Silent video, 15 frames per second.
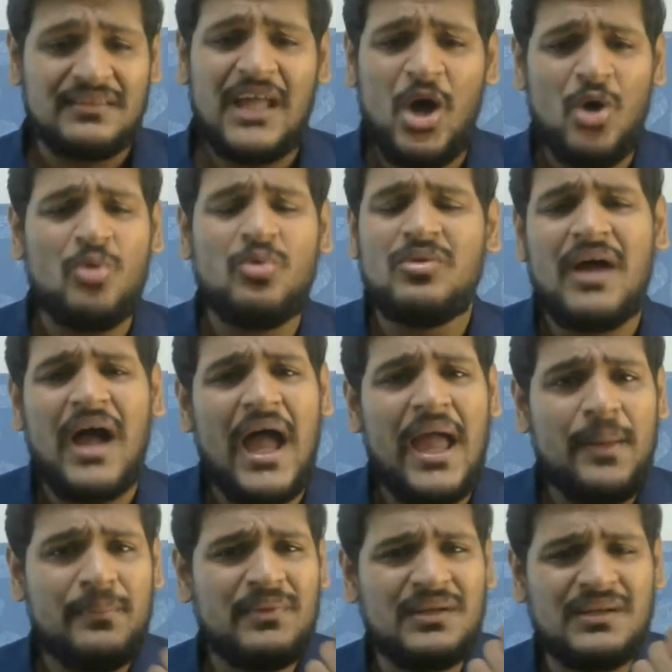Now, I
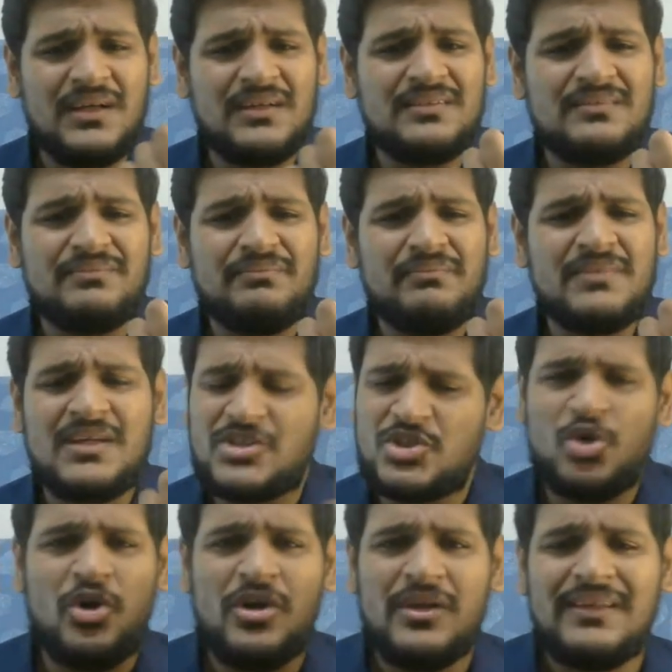am uh,
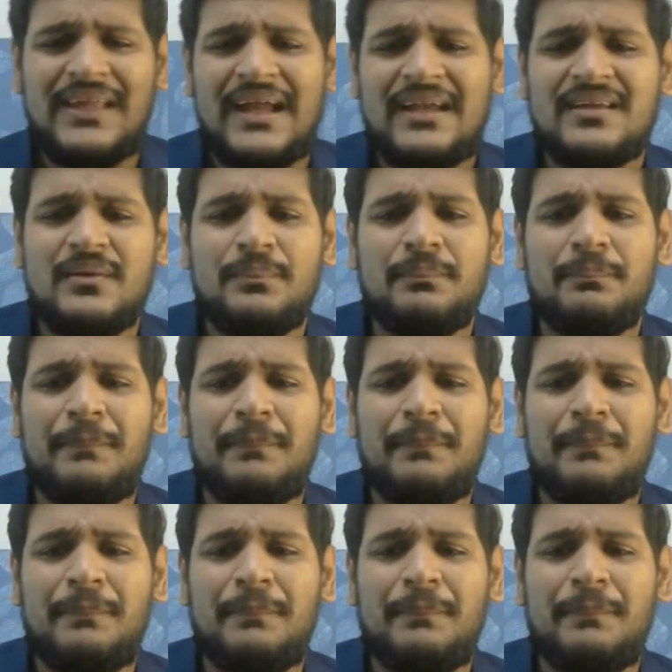sure that uh,